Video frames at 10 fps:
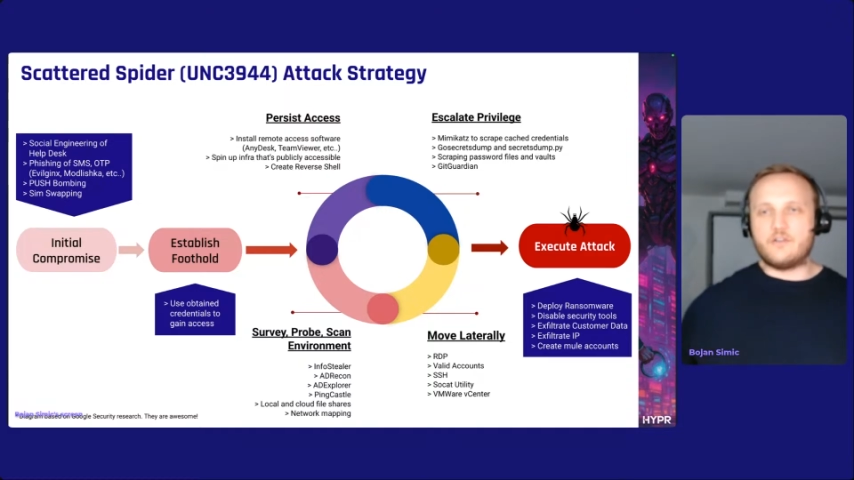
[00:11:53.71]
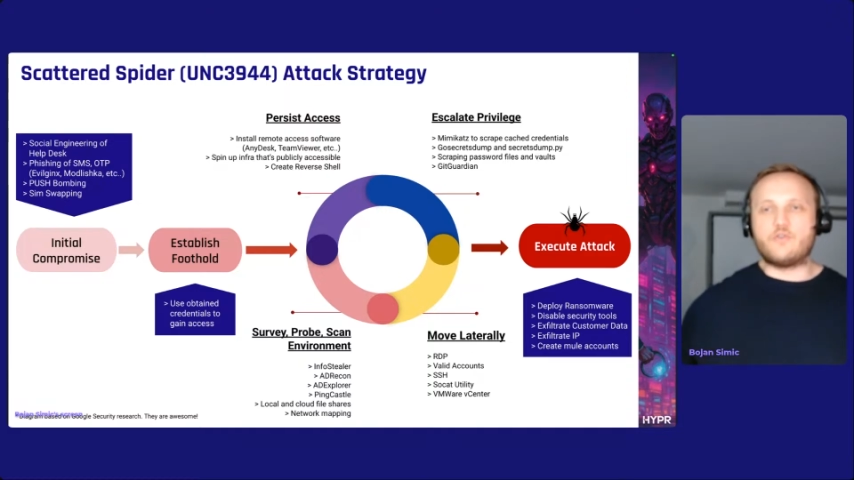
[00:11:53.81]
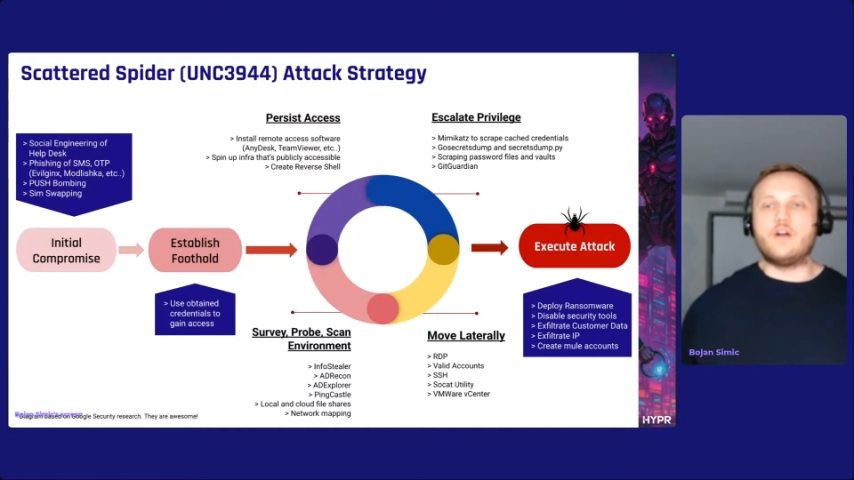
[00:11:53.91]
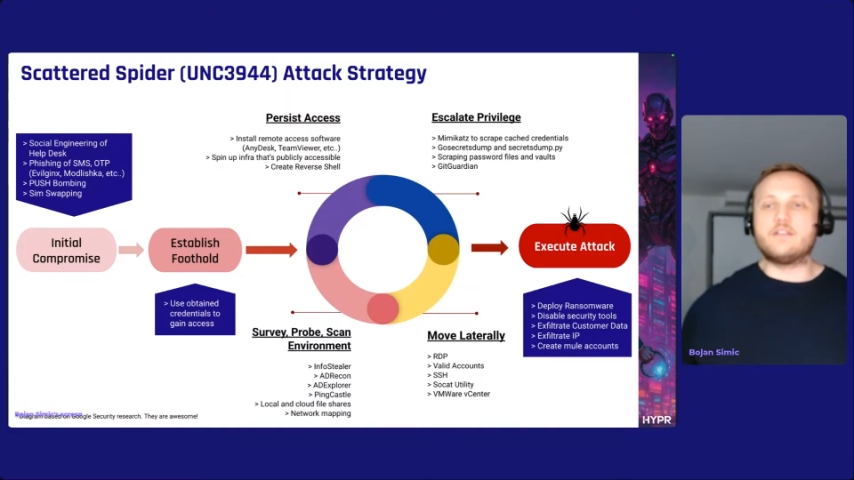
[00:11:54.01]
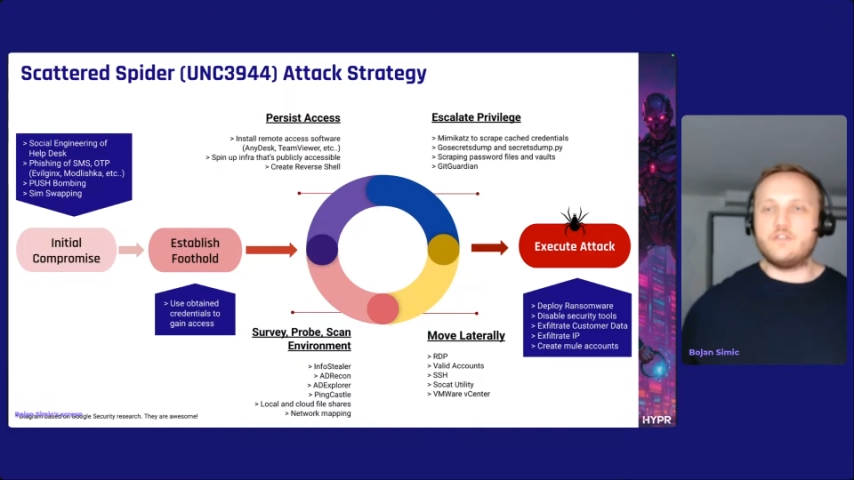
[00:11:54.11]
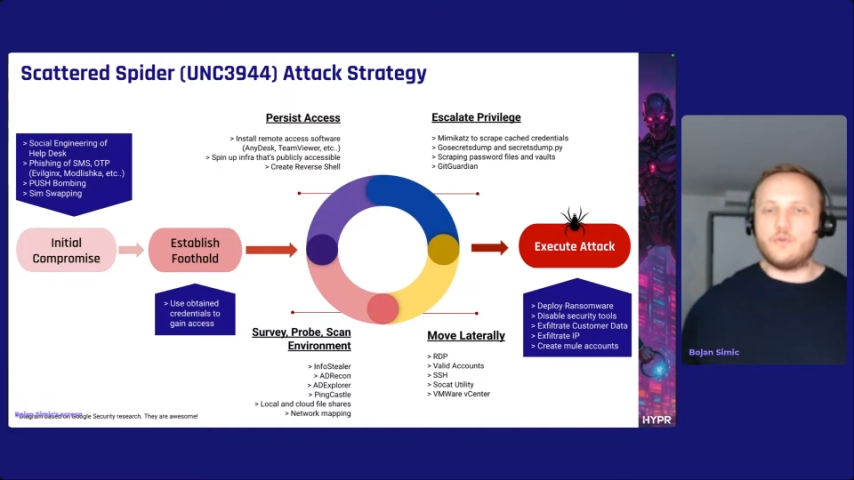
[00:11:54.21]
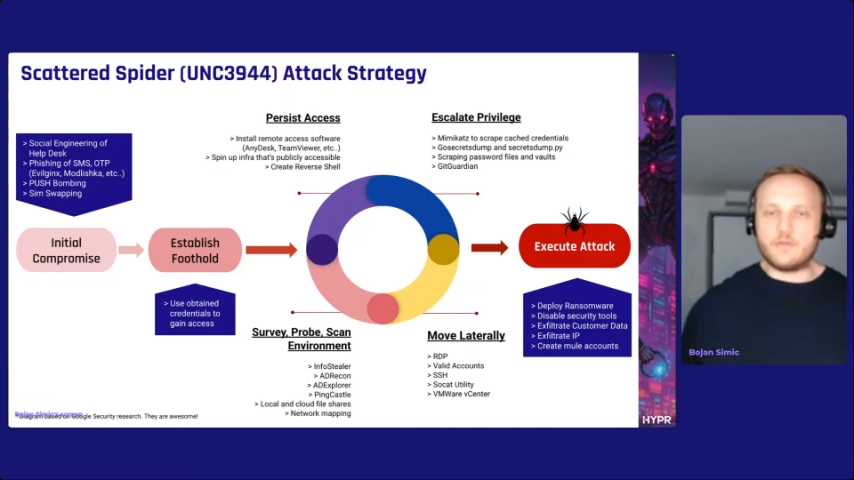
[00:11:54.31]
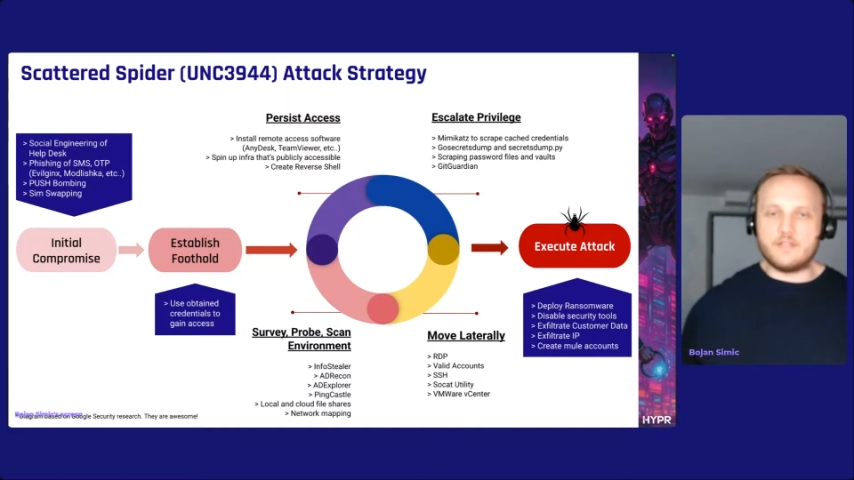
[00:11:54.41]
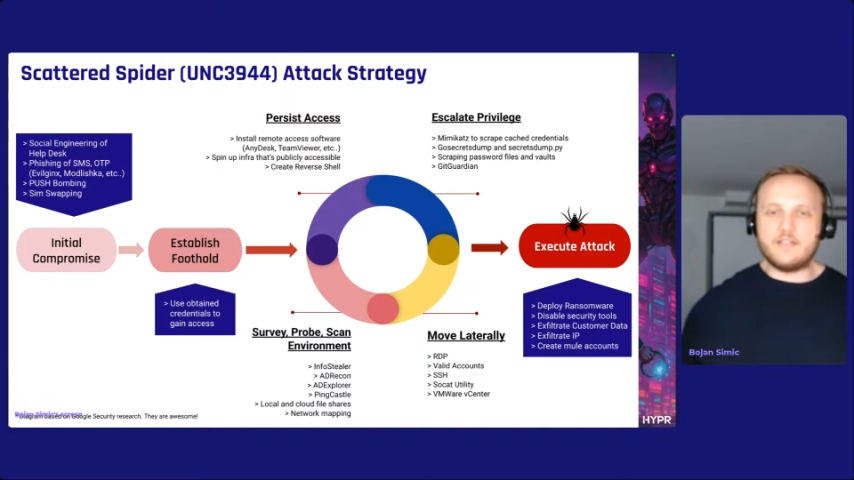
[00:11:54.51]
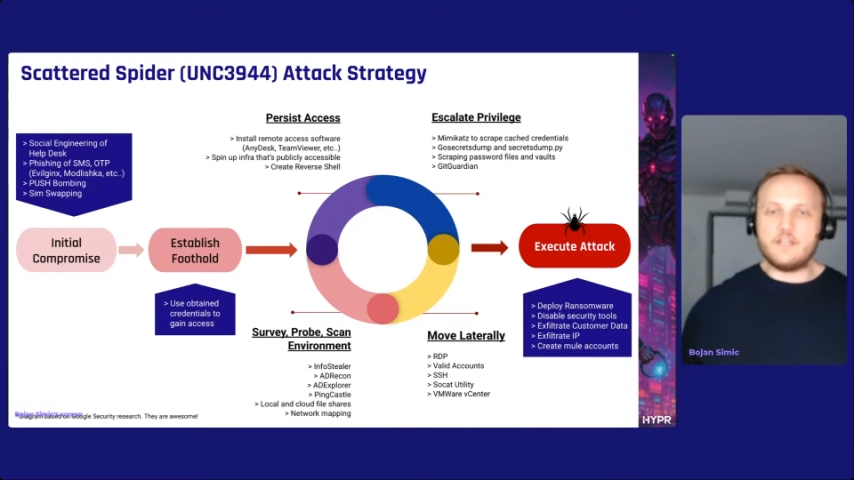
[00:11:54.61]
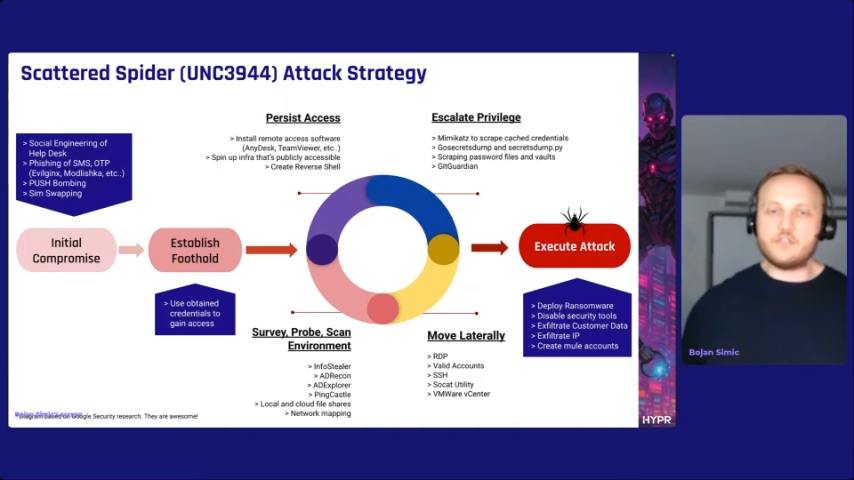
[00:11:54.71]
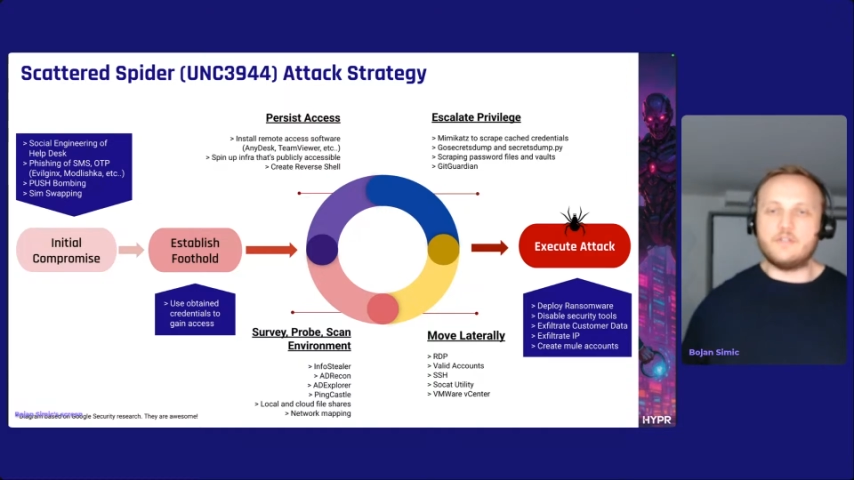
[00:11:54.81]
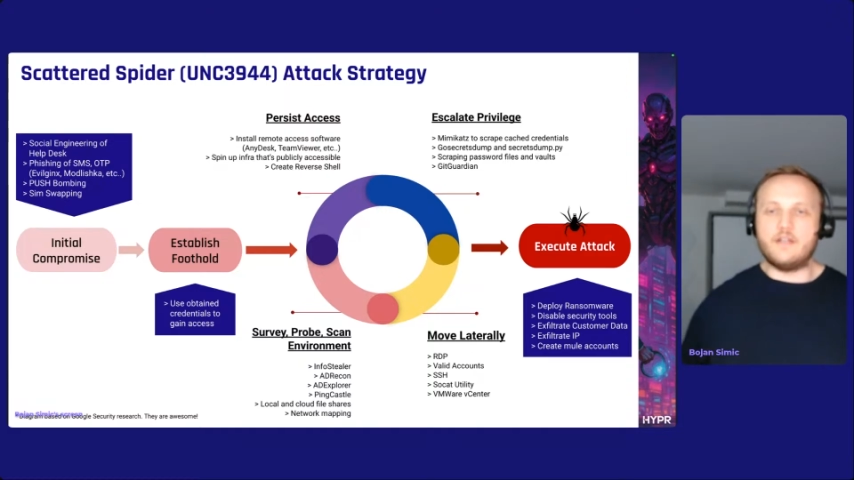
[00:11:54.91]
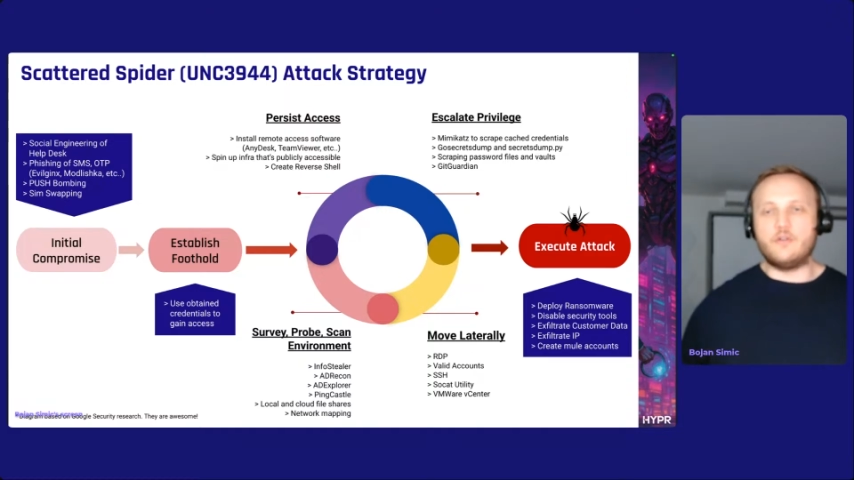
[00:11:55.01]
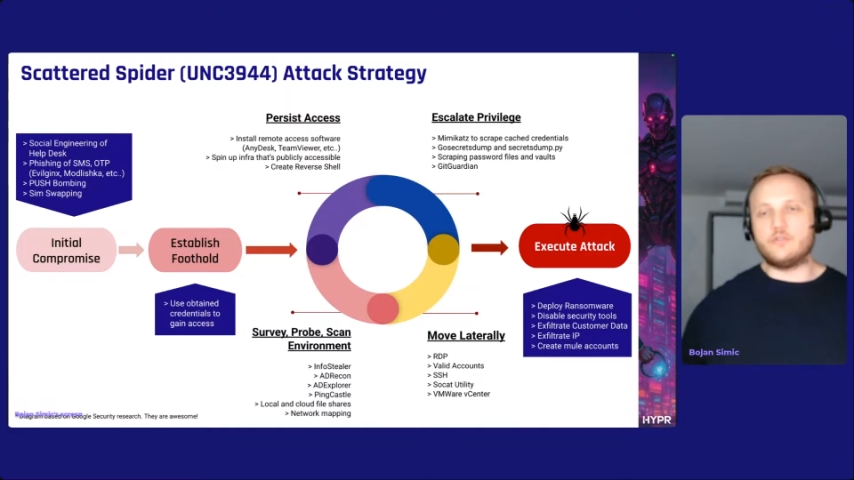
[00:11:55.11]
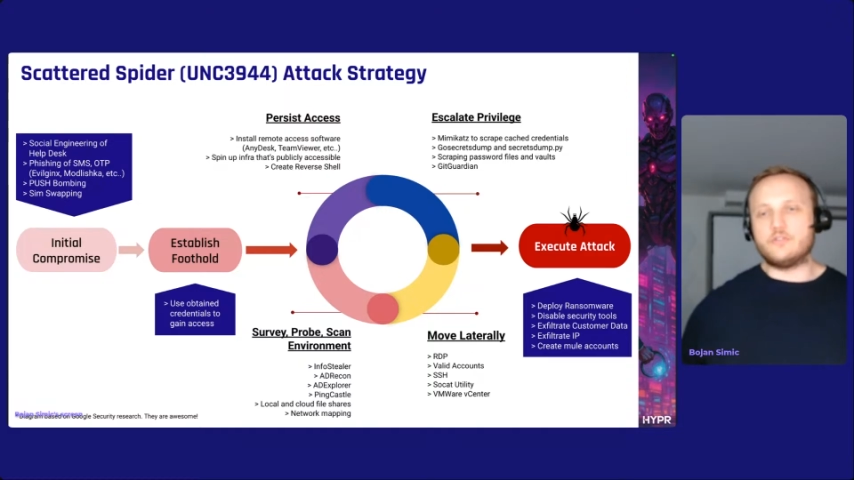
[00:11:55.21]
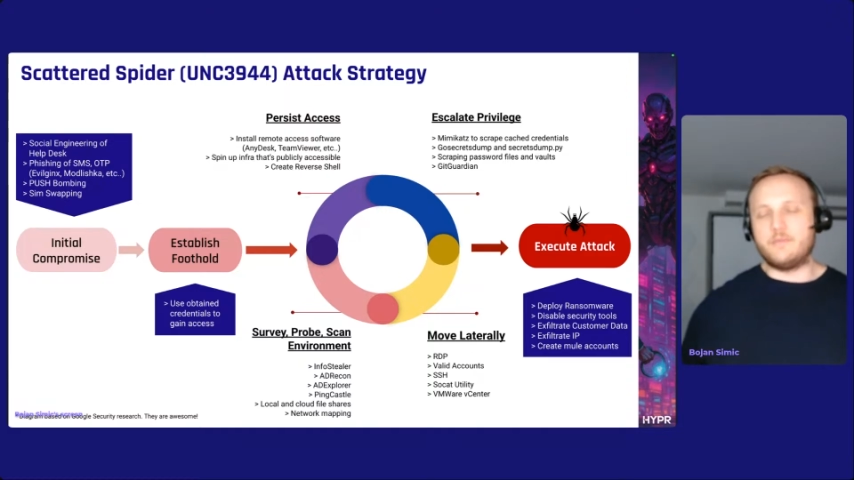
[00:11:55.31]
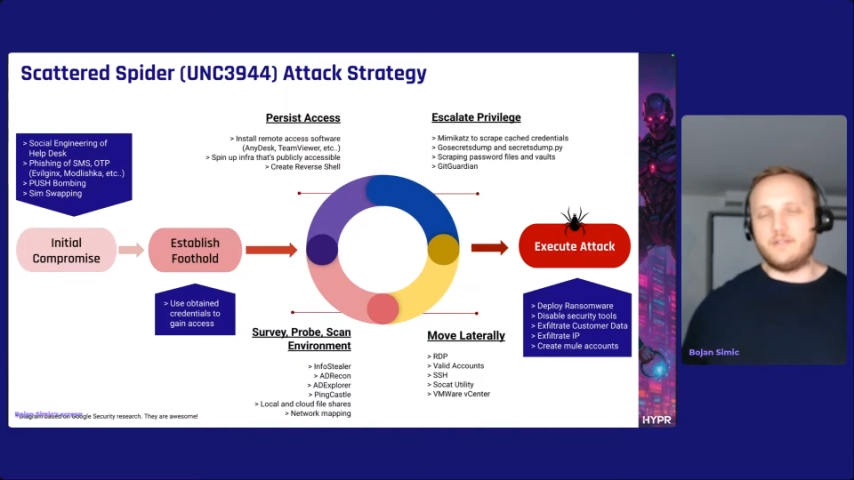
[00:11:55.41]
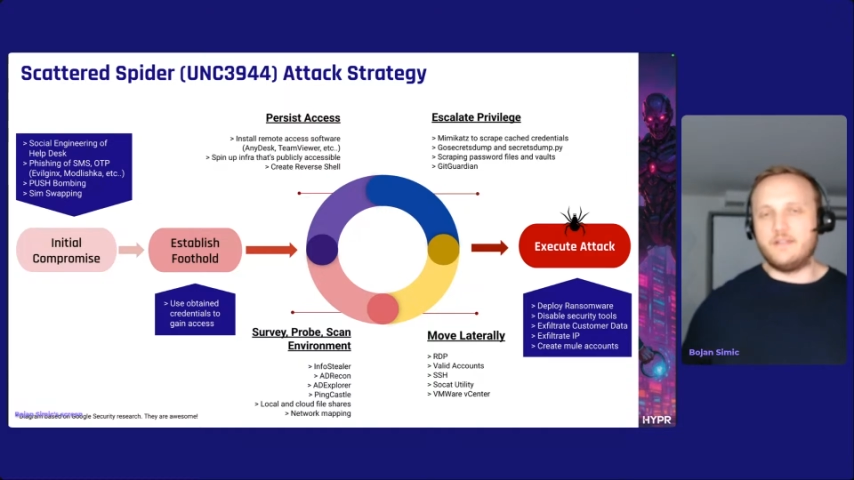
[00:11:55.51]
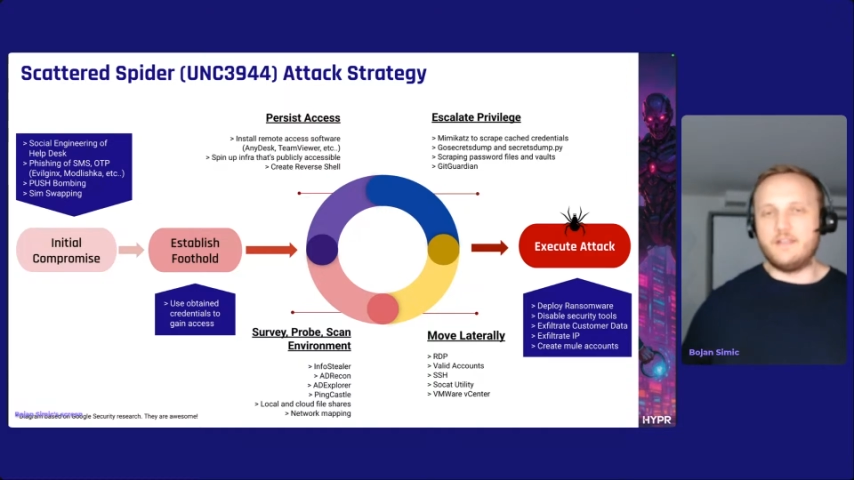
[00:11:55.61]
across the organization and
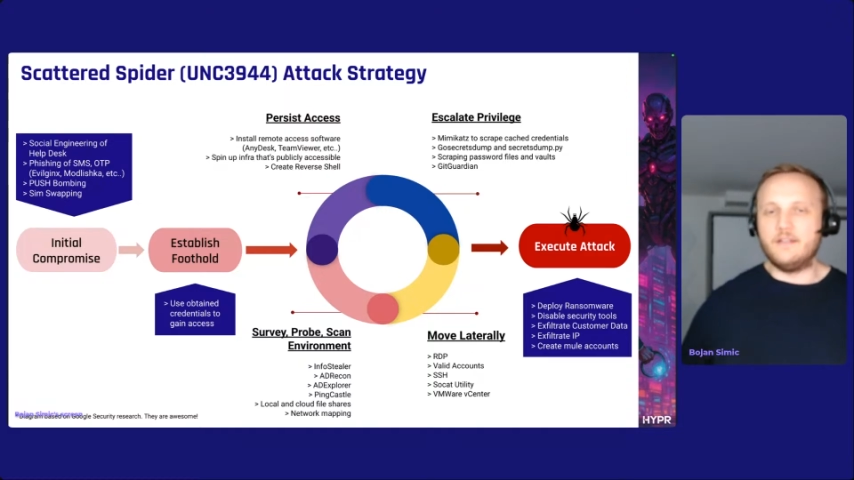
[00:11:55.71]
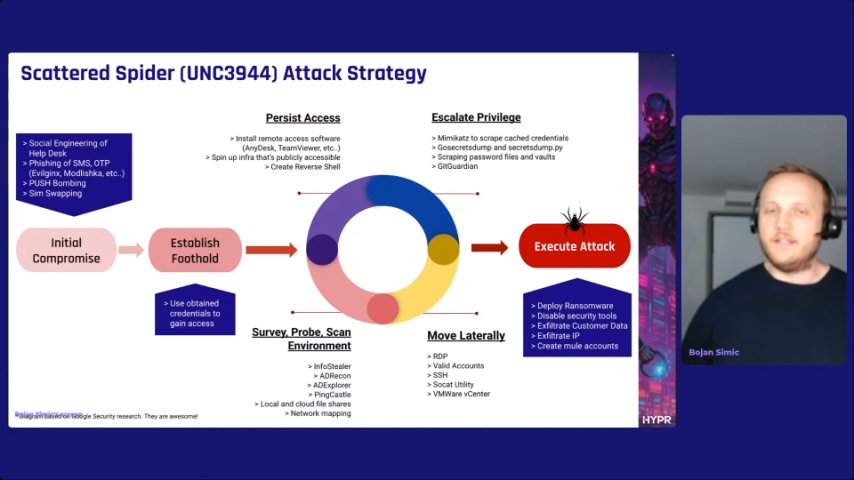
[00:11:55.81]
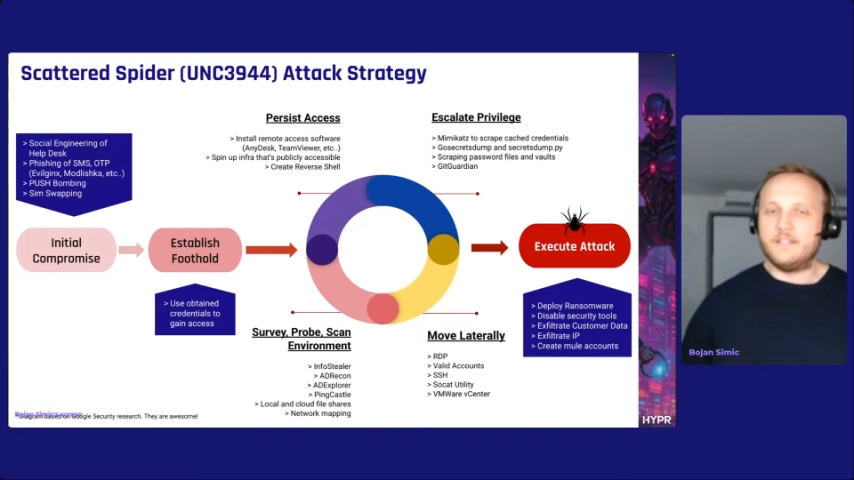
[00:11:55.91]
ultimately